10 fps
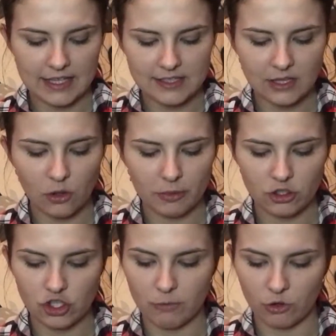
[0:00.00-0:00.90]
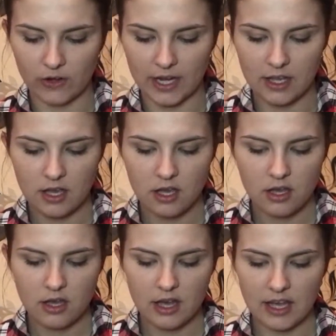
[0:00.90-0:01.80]
It is a little bit shimmery
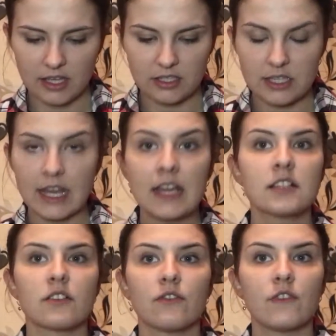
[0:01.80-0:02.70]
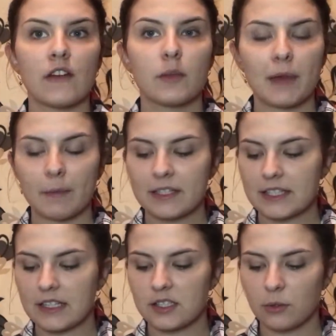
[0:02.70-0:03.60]
and it is very
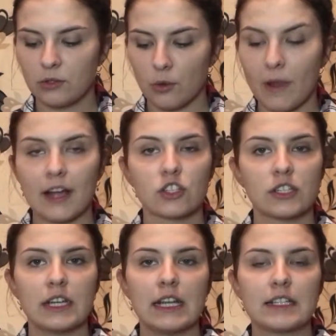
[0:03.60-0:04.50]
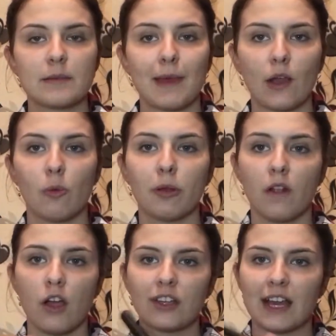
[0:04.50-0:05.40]
pigmented, so you don't actually need to pick up a lot.